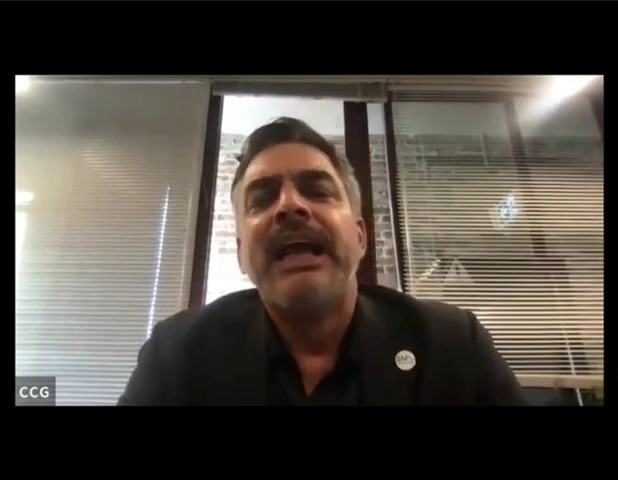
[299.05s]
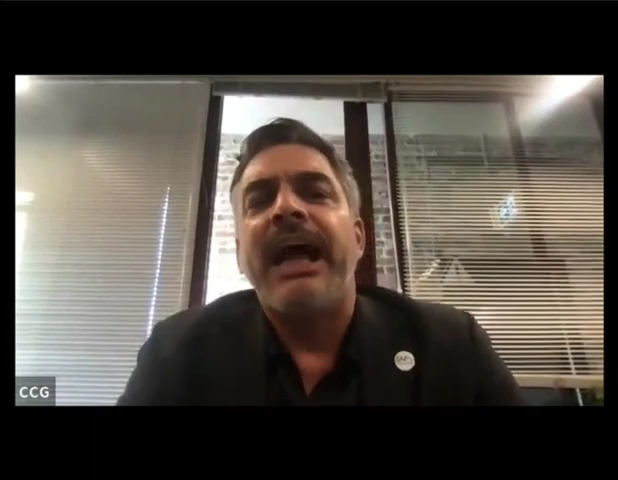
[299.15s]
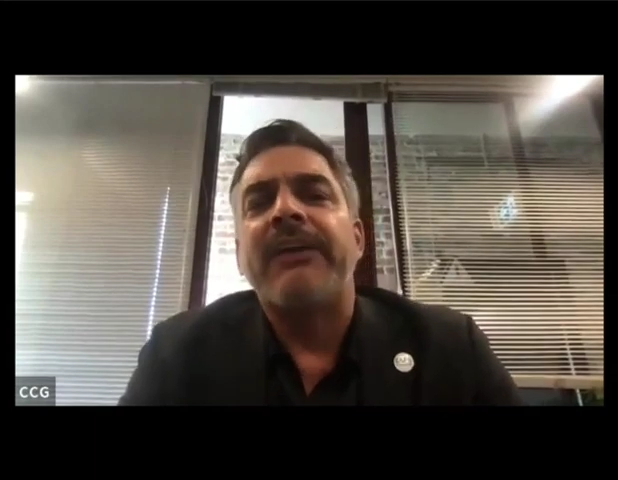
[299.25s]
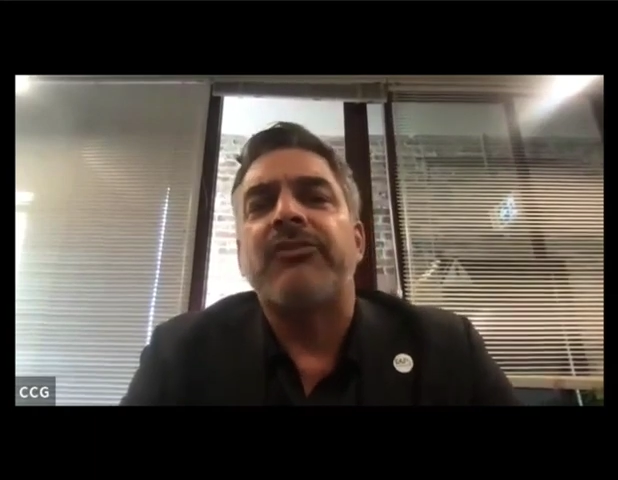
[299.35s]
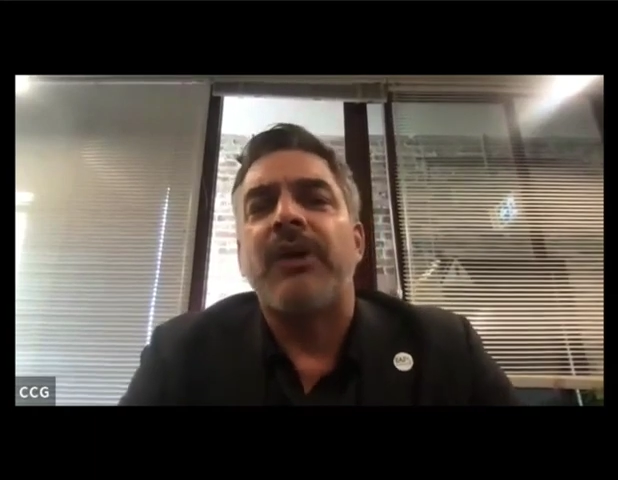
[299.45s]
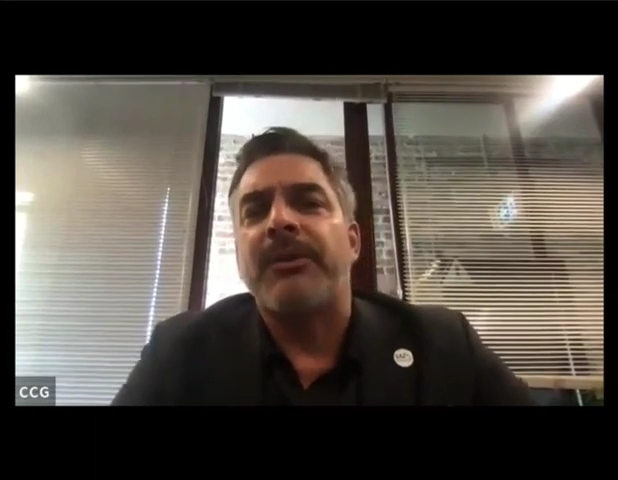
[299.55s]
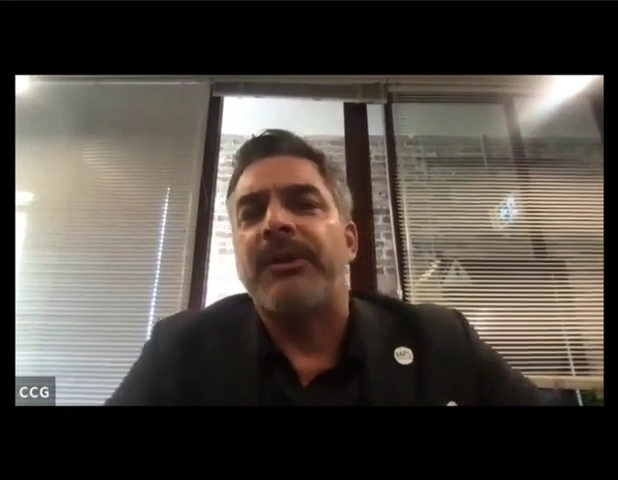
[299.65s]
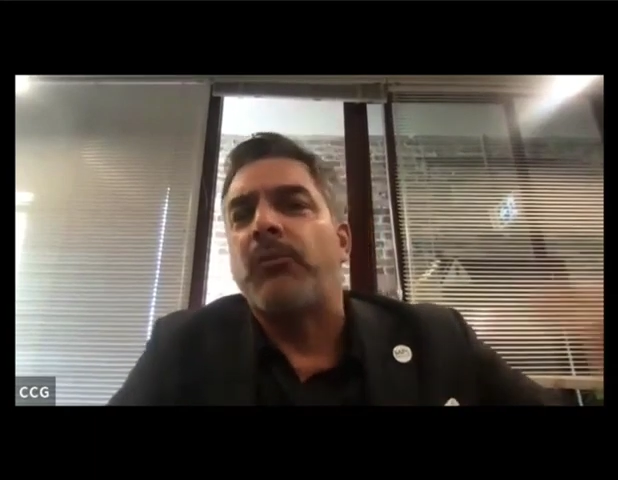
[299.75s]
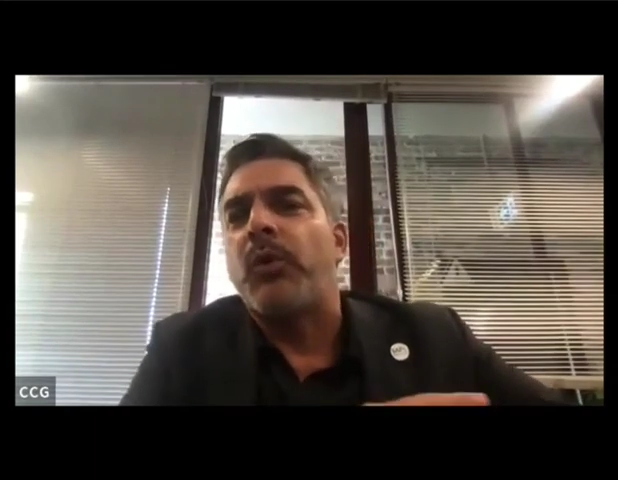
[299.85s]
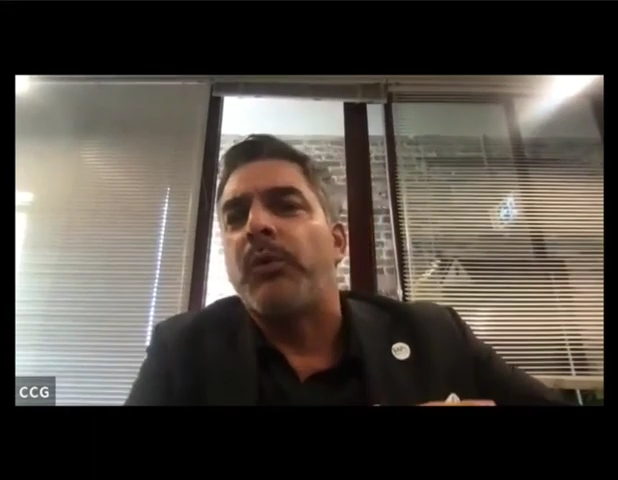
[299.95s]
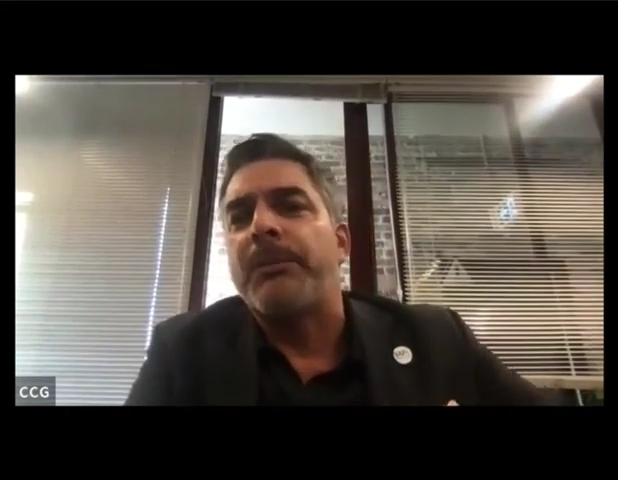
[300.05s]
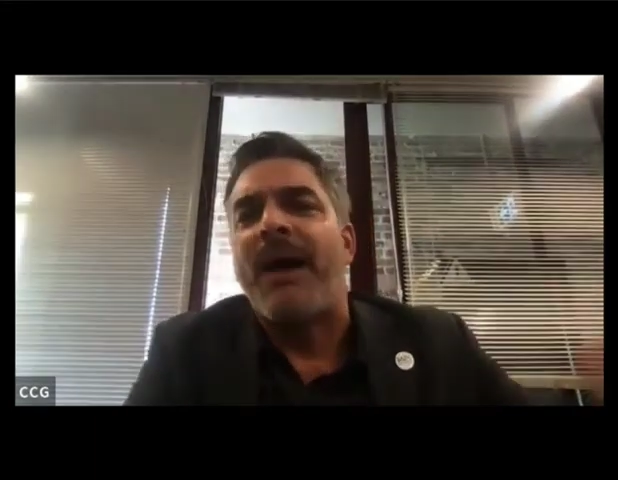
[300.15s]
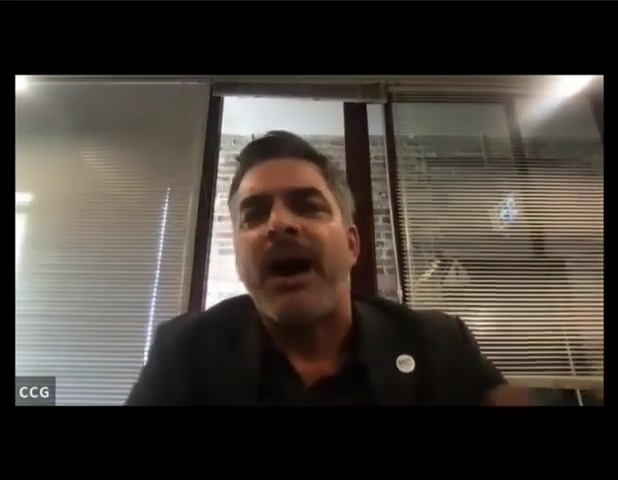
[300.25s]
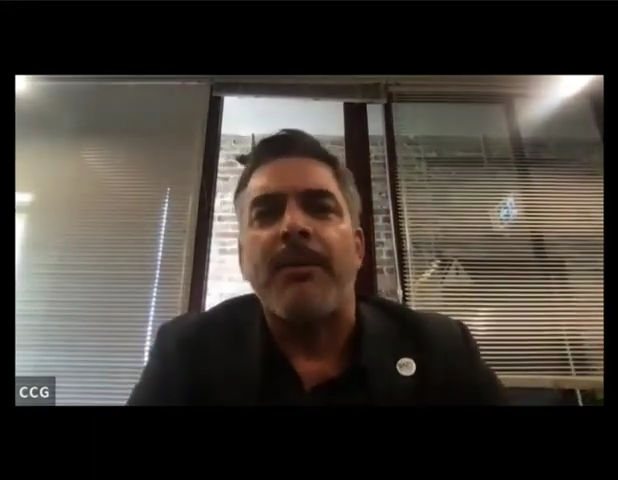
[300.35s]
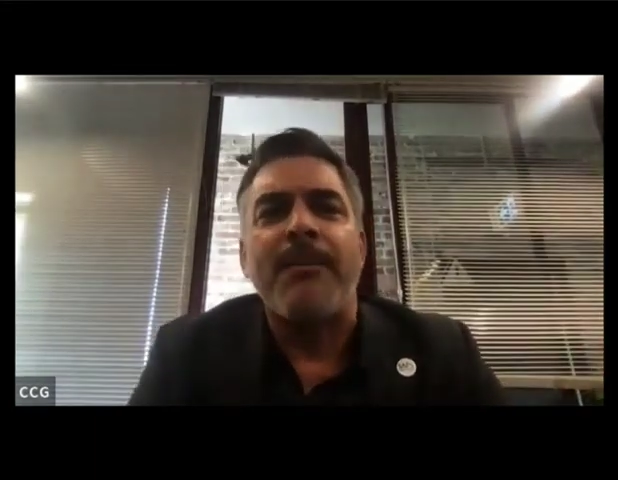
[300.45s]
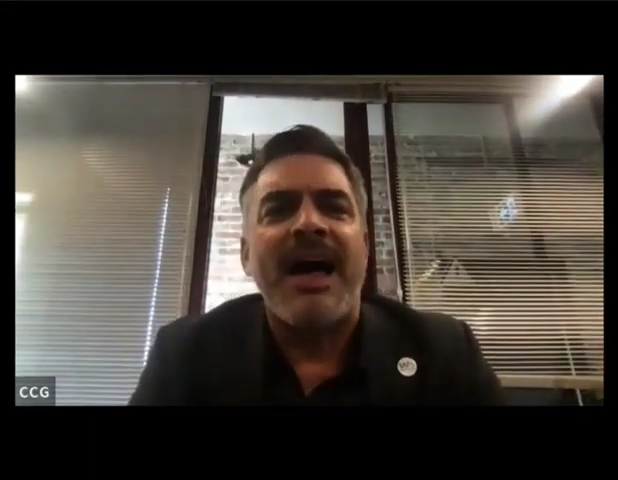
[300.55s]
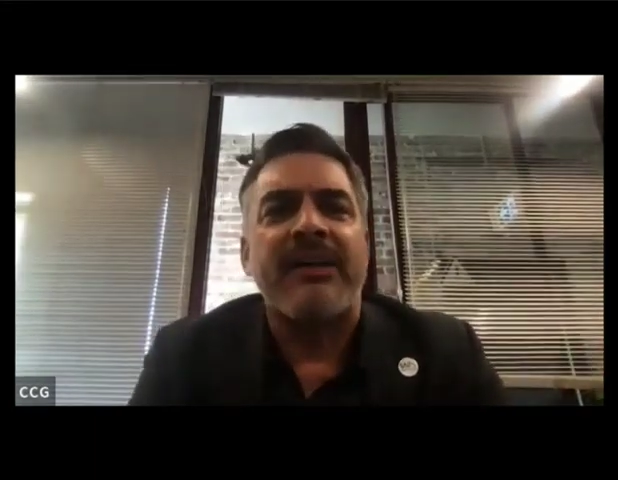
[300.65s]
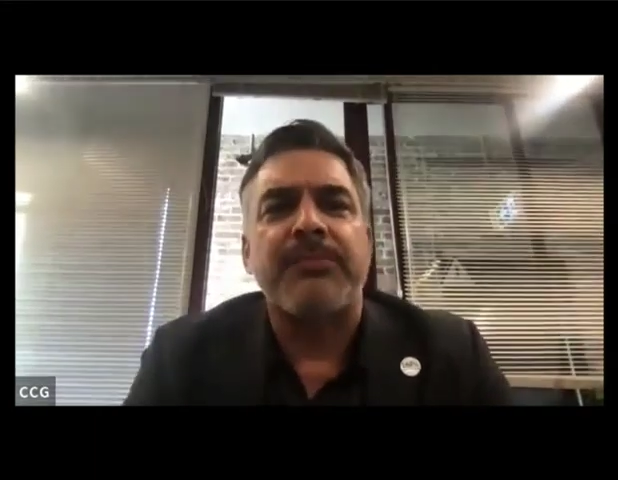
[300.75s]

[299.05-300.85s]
and some of them were with biomass,